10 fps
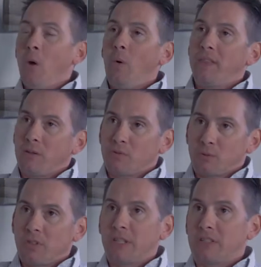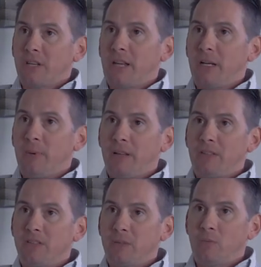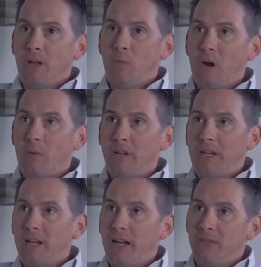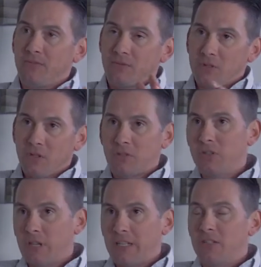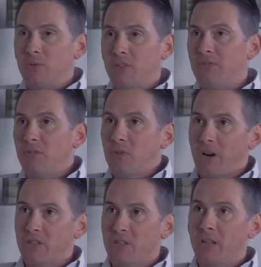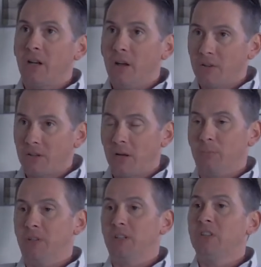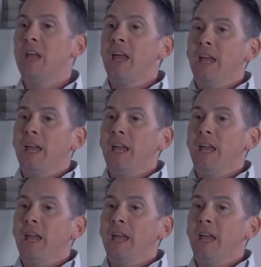Well, I think what's really exciting about this, and, and where we kind of took it into a different direction than other companies,